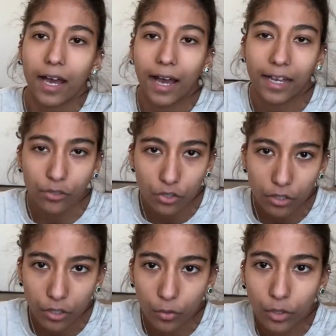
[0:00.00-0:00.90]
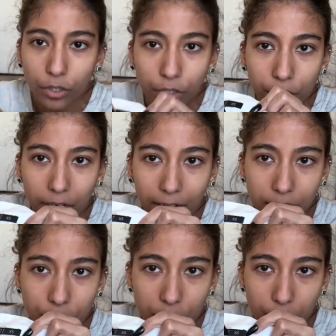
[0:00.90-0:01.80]
I usually order
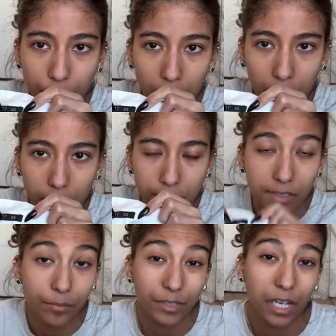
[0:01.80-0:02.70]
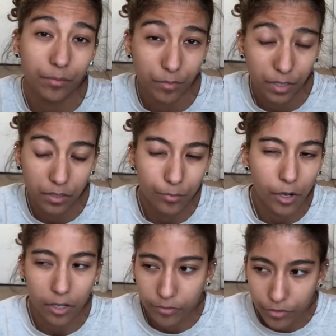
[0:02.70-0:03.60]
extra small, sometimes
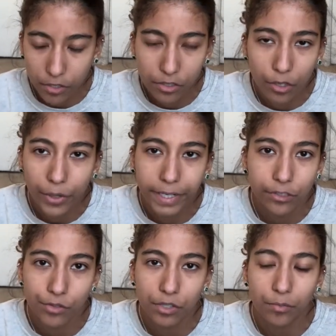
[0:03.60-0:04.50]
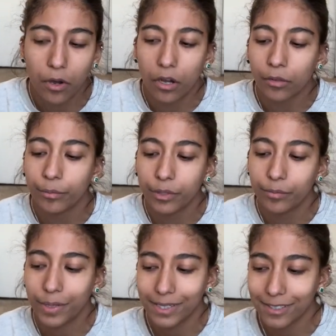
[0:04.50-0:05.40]
small if there's no extra small,
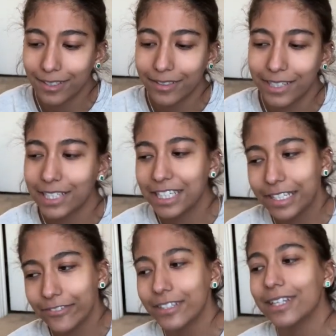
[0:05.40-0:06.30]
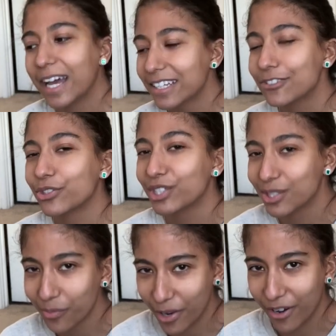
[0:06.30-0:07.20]
but basically even extra
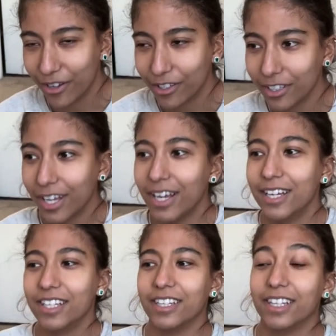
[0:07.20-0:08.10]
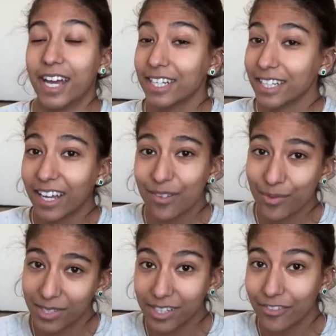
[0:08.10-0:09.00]
small,
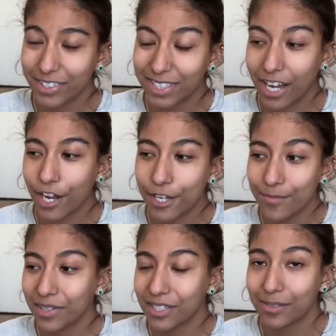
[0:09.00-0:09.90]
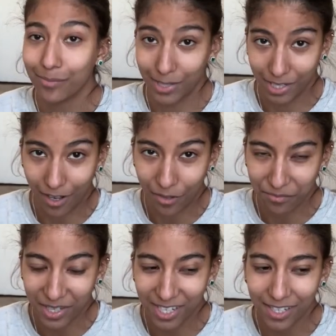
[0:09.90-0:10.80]
99% of the time is big on
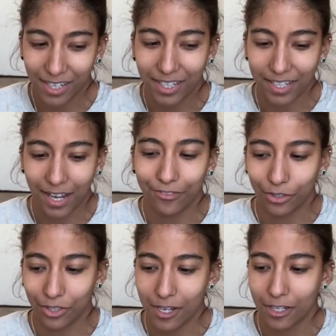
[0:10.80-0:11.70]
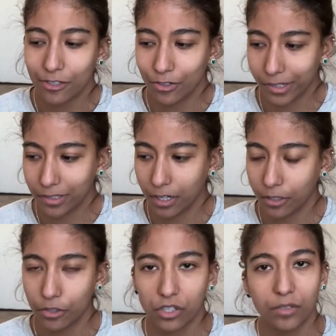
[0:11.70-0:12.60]
me and I have to take it to the
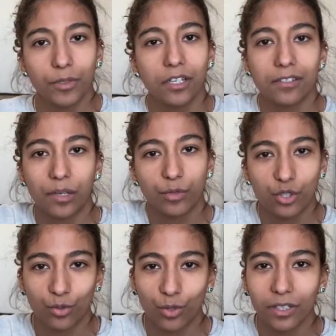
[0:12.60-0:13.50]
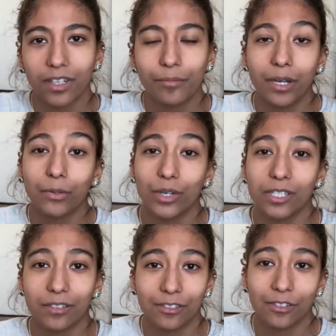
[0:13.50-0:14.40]
tailor just because I'm short and my
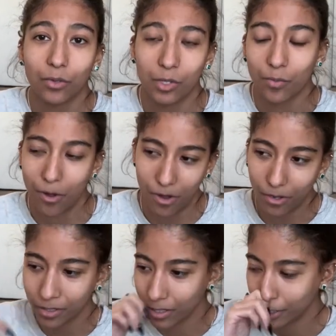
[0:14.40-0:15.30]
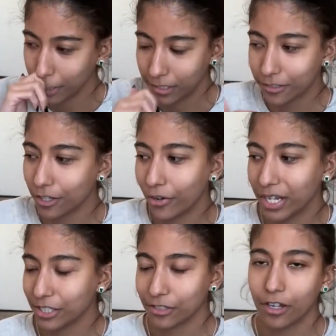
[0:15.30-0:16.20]
waist is so small. So I
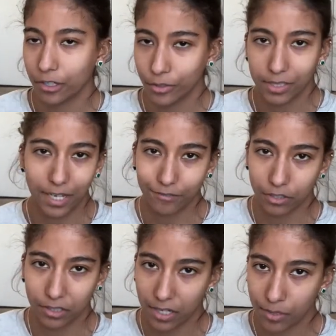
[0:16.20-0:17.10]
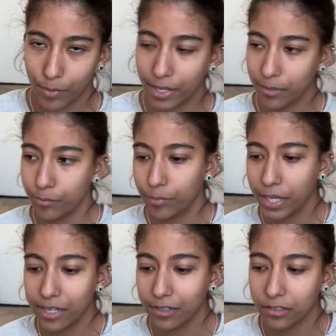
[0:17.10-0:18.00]
just always have to take my
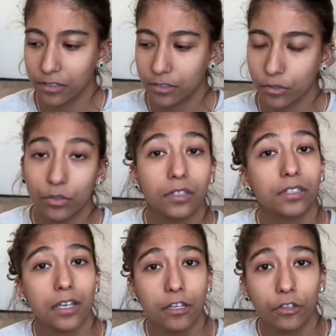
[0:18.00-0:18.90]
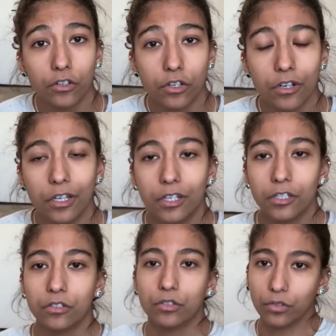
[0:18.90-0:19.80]
pants to the tailor
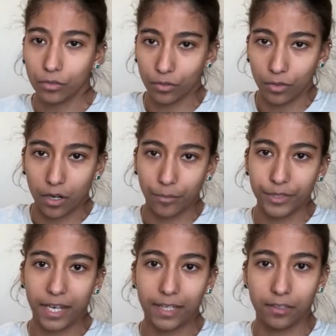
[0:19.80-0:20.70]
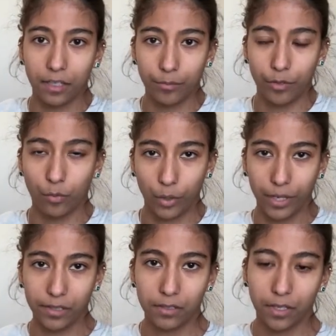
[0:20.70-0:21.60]
to um, tighten up the
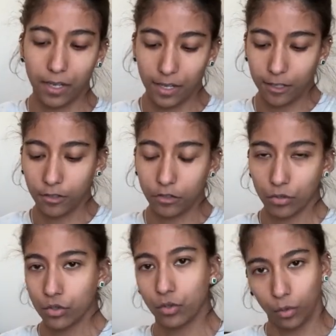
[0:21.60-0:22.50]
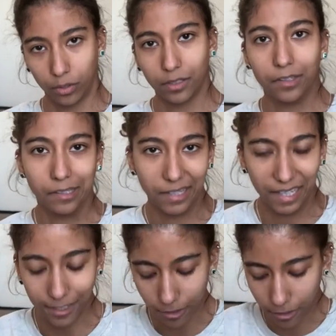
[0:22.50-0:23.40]
waist and to shorten the
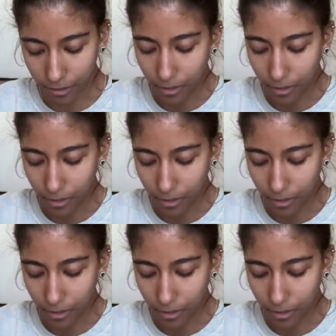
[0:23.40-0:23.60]
length.